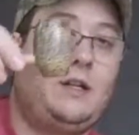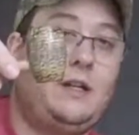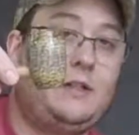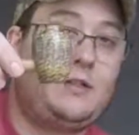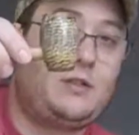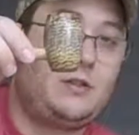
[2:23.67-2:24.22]

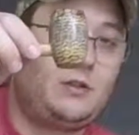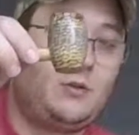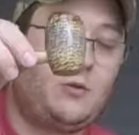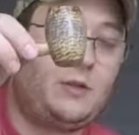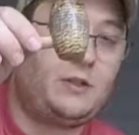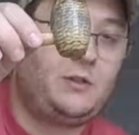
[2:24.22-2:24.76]
it's
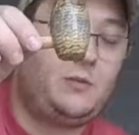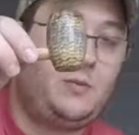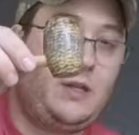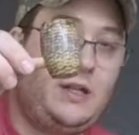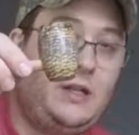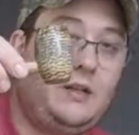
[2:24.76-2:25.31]
going to
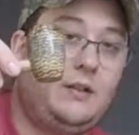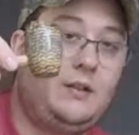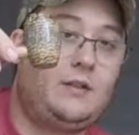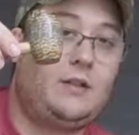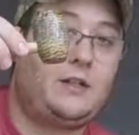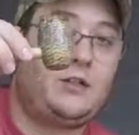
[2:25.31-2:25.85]
be
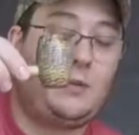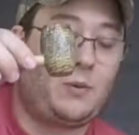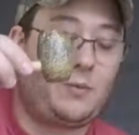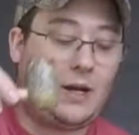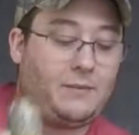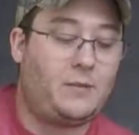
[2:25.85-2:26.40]
a cheaper
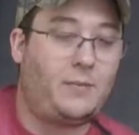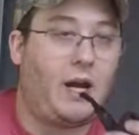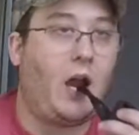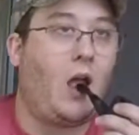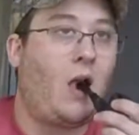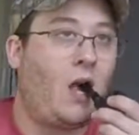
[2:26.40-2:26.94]
pipe to buy.